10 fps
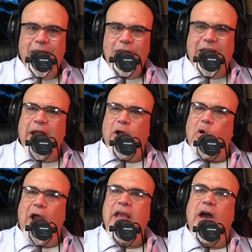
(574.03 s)
You got a
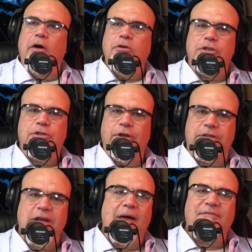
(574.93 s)
great coach that you're a
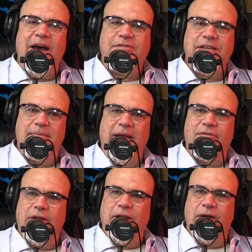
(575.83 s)
top five team
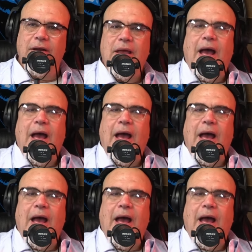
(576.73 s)
every year.